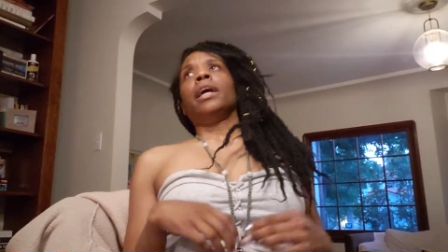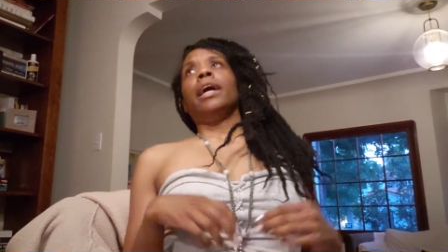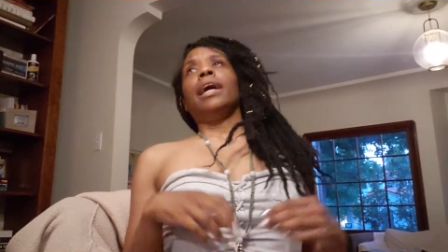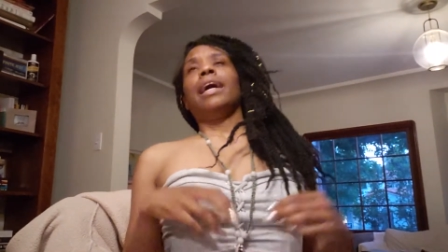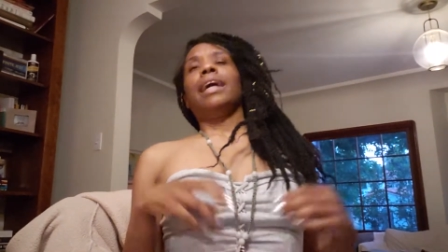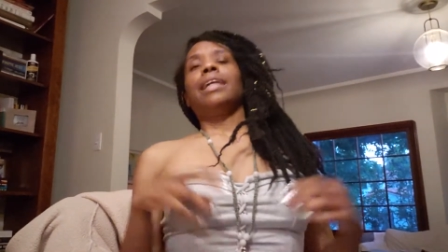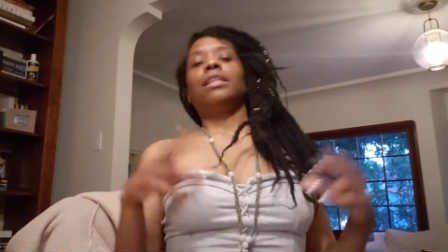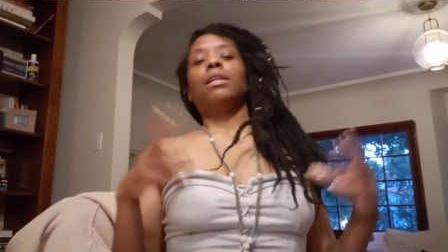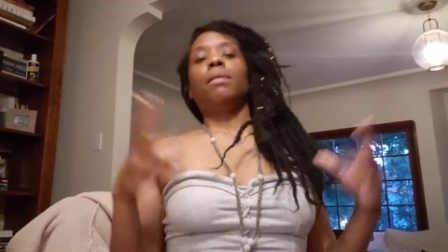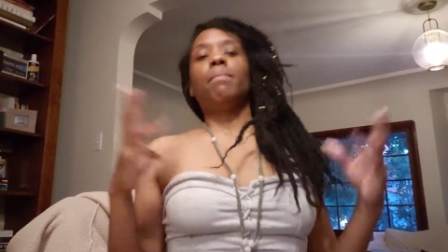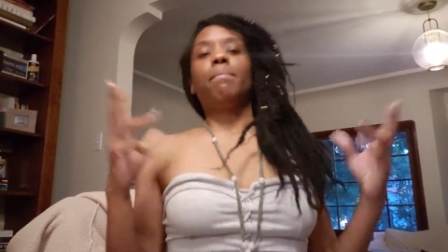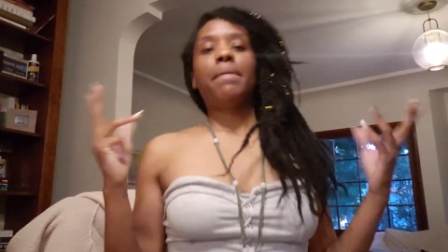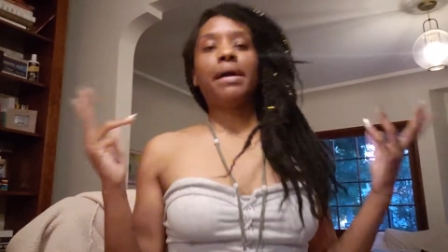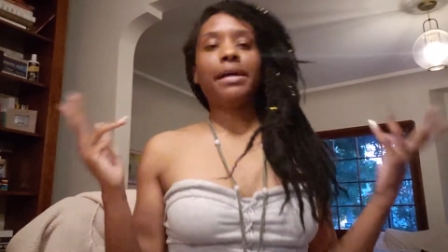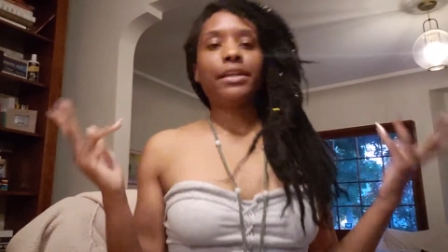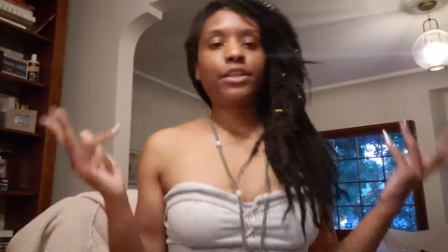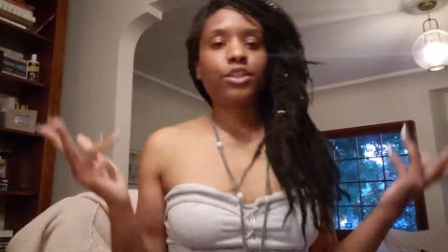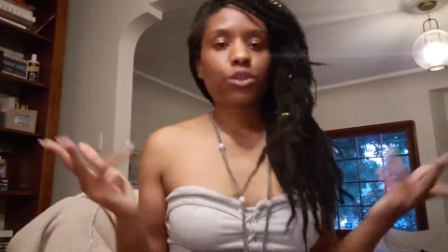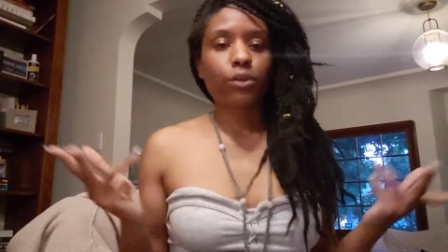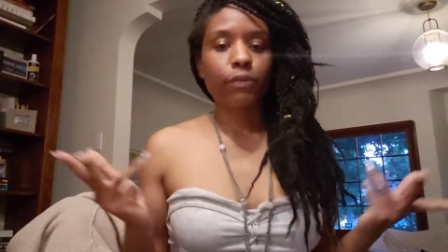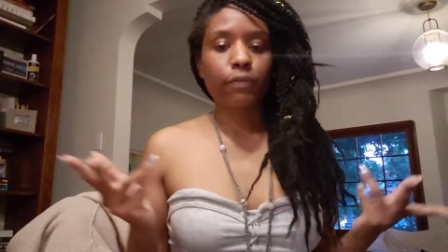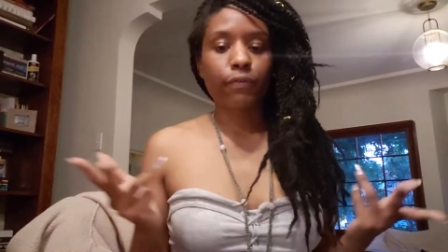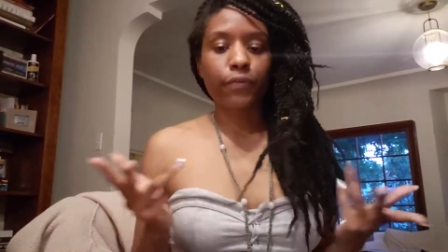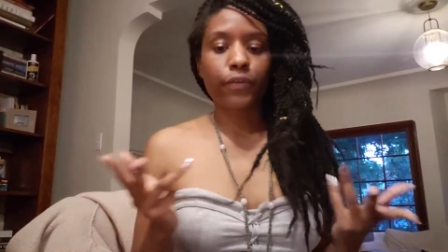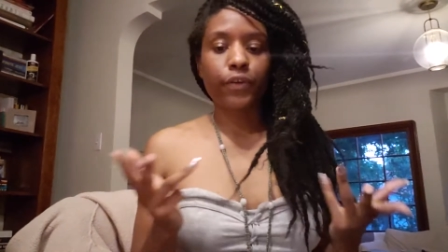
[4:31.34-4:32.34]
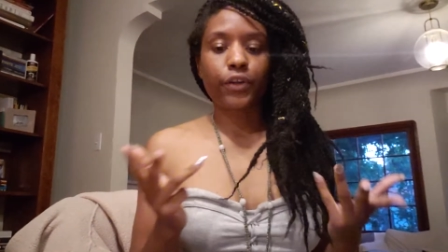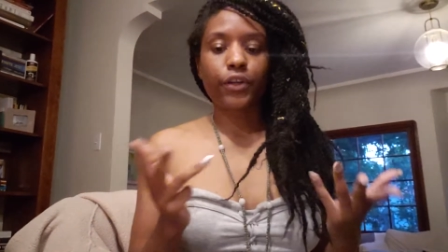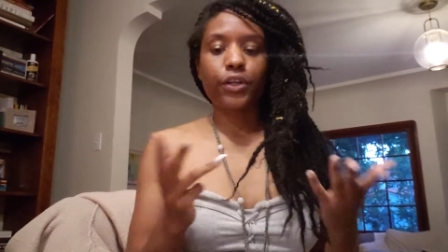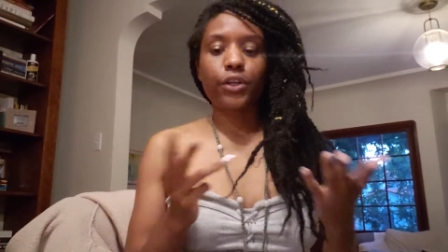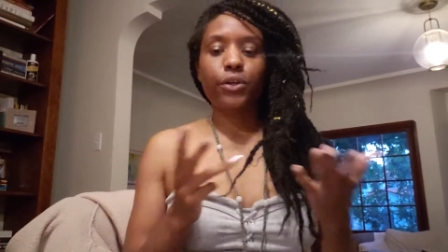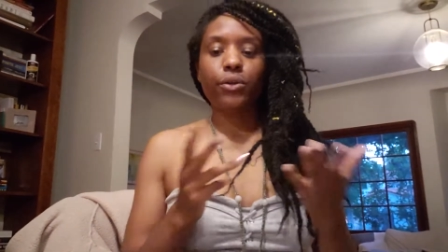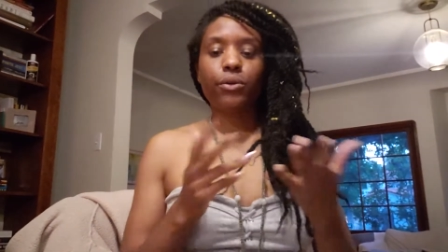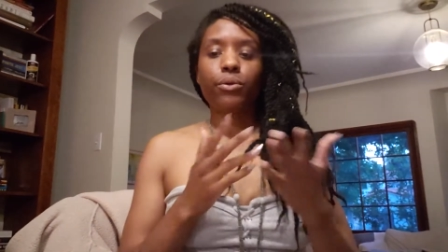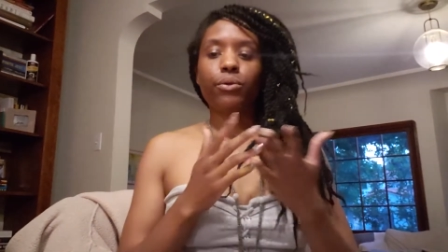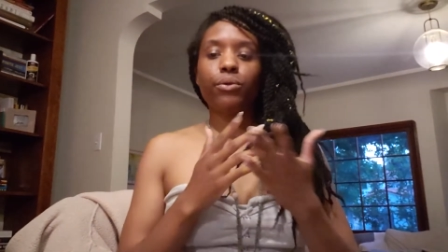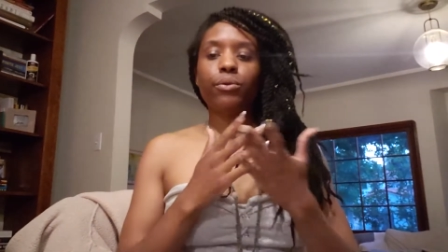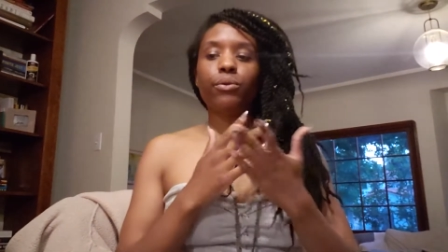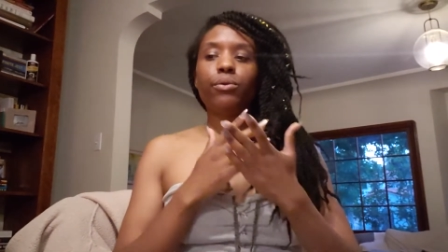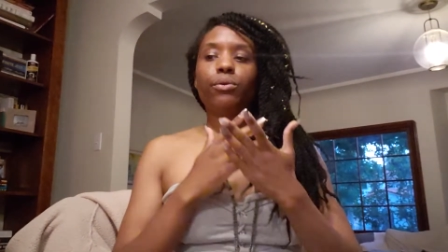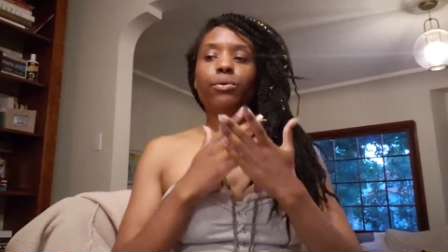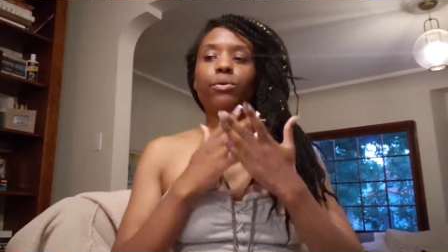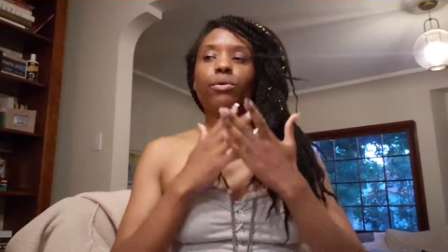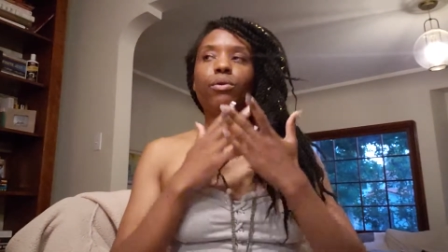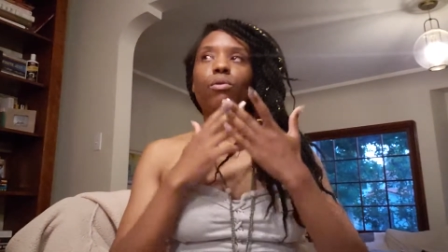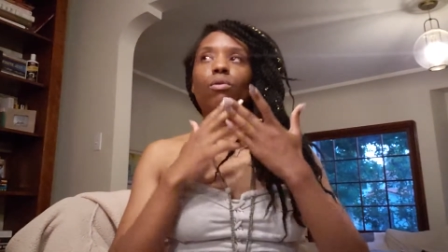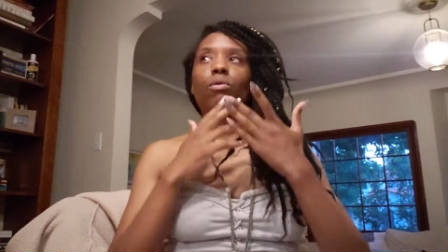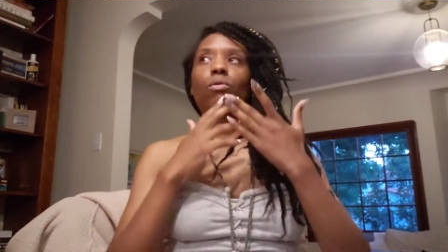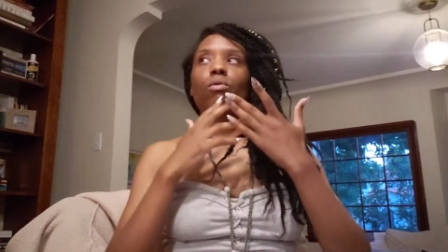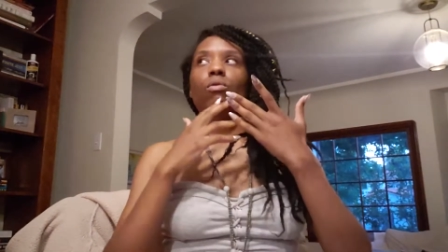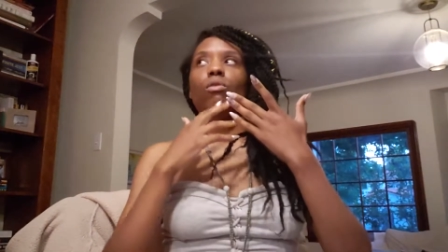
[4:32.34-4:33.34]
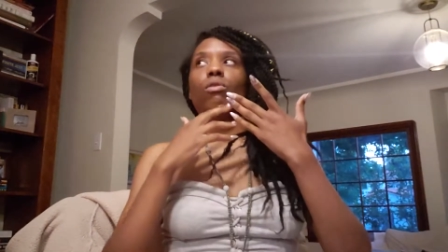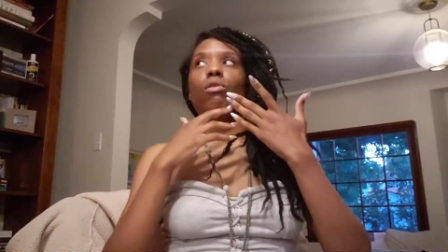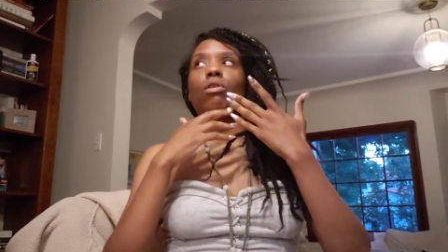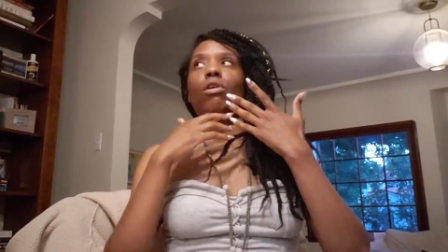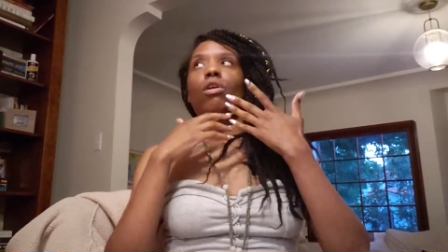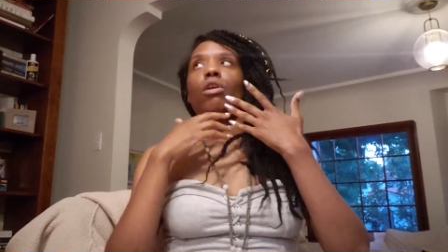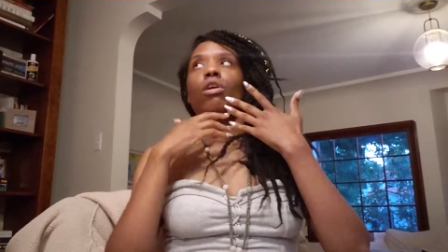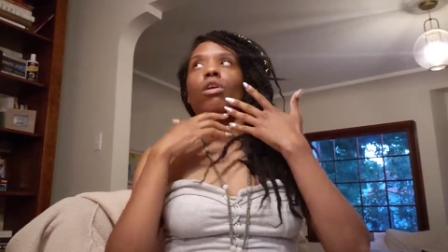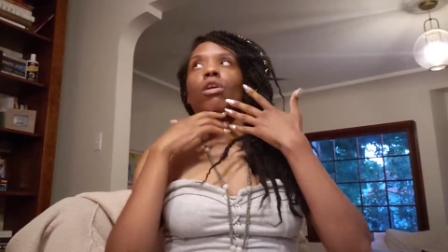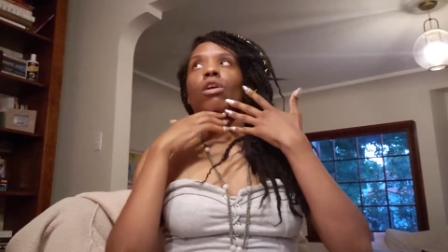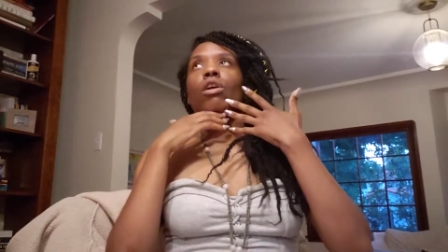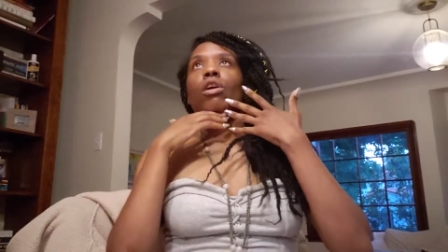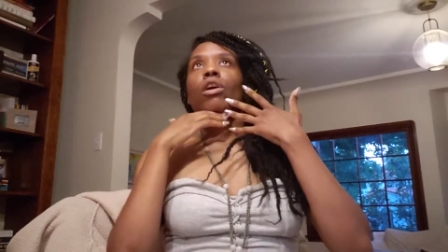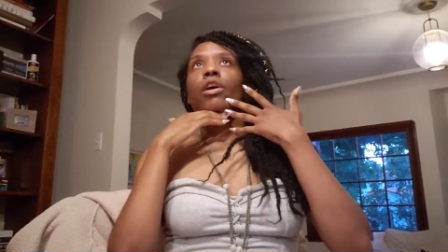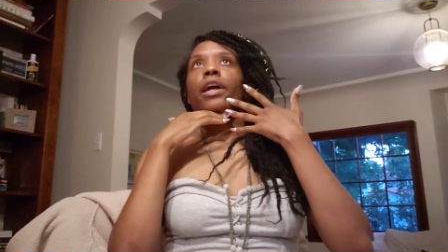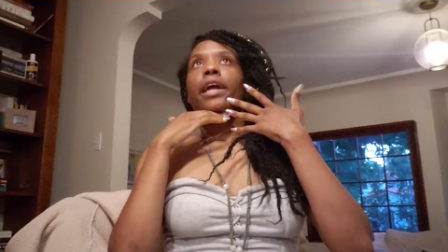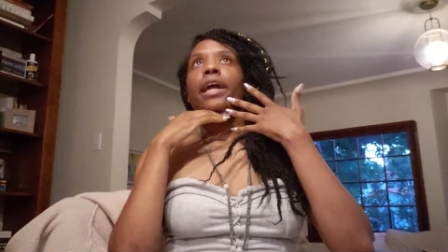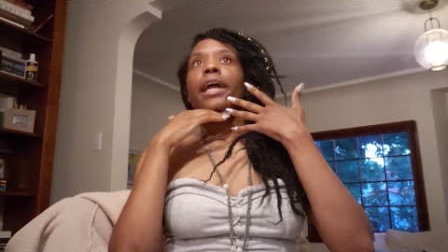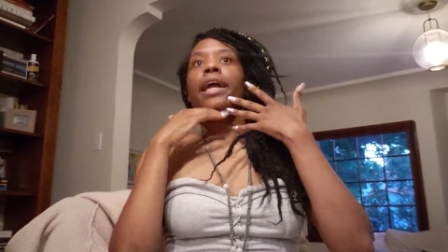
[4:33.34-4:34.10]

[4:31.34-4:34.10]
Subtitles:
elemental for you or